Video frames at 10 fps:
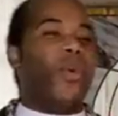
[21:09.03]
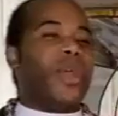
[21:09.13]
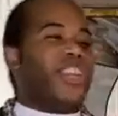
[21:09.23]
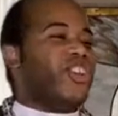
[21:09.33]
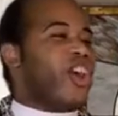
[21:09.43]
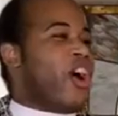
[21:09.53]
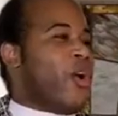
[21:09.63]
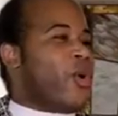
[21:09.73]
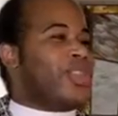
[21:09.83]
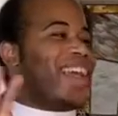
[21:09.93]
We
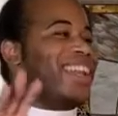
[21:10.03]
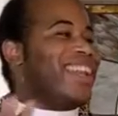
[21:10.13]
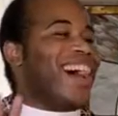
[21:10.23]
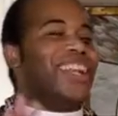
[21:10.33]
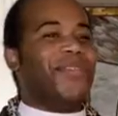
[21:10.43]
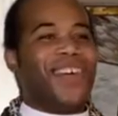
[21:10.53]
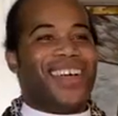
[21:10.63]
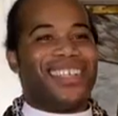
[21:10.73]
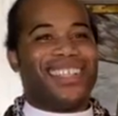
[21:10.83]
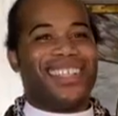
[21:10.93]
know that none of
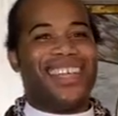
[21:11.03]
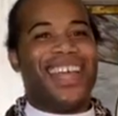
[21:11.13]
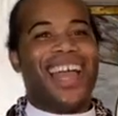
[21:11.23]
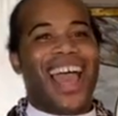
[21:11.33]
us